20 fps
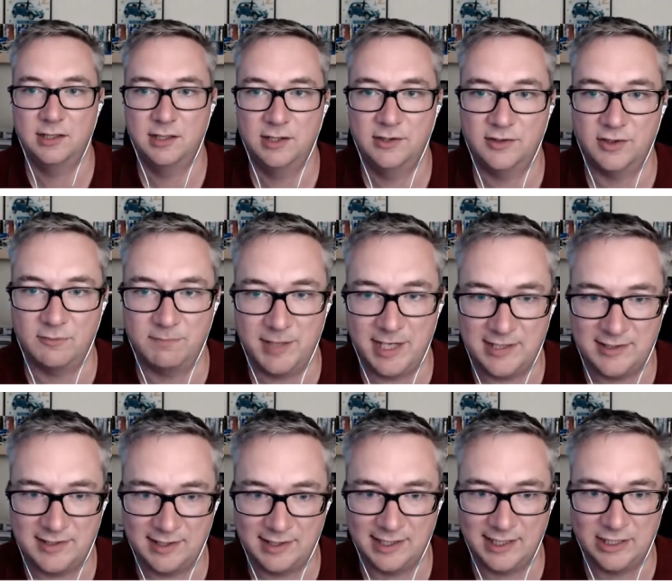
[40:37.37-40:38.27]
So
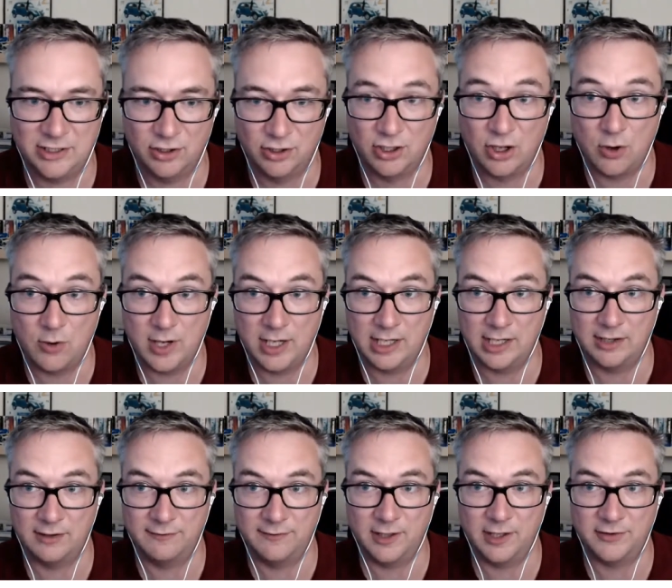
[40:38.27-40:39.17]
basically, you're going at the
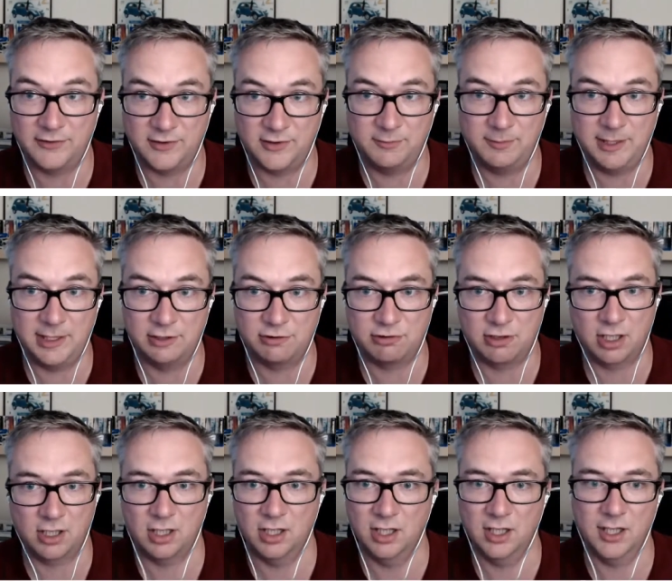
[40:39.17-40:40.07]
fastest speed a truck
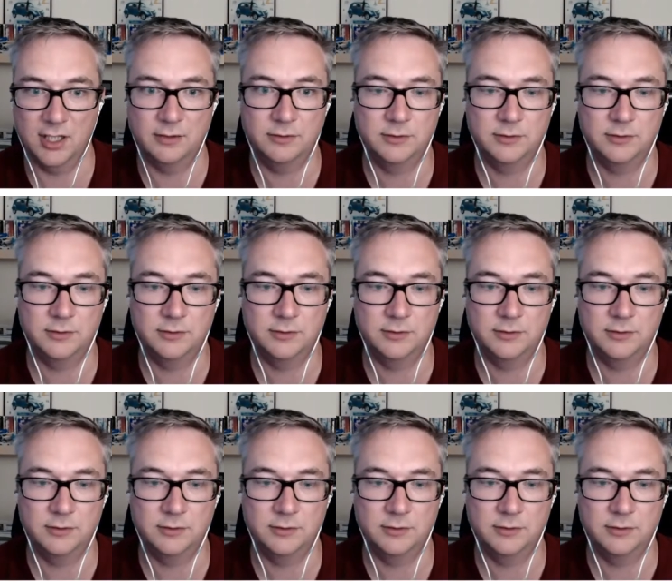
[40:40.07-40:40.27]
can go.